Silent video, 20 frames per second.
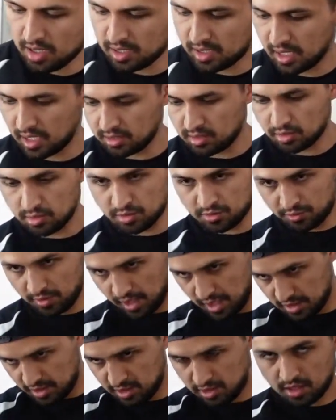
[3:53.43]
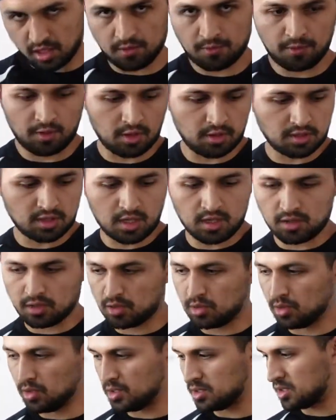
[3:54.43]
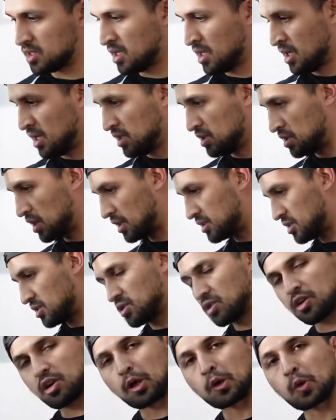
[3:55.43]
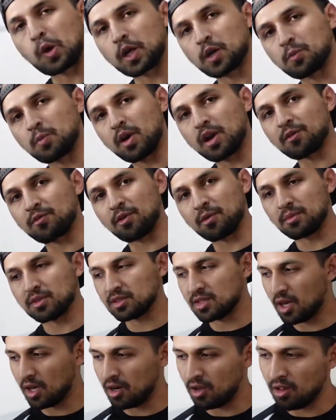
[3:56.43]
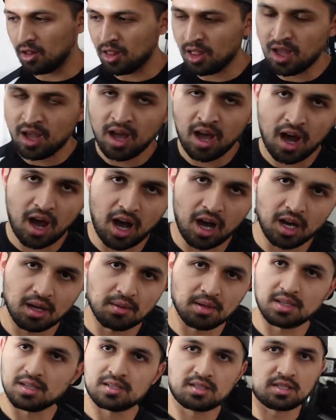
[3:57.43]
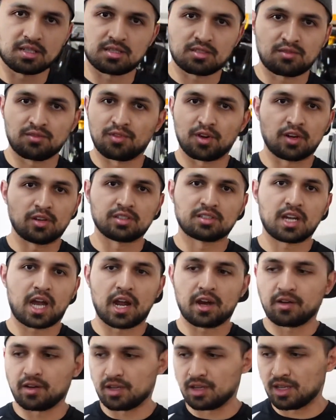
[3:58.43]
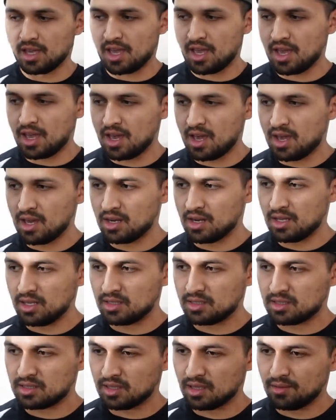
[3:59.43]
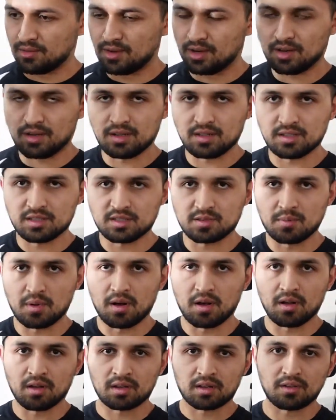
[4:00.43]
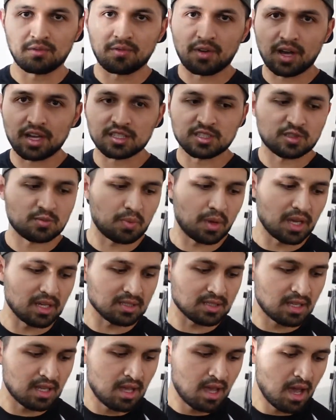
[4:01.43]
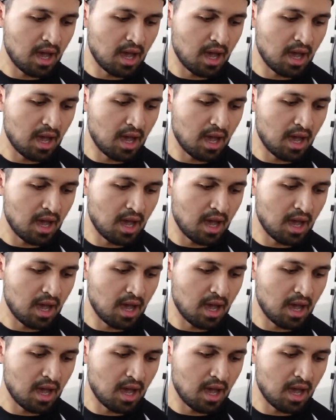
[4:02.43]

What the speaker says: got those flanges done for those intercoolers. Justin took a quick break from the tunnel. It was just very tiring, and it's a very small confined space.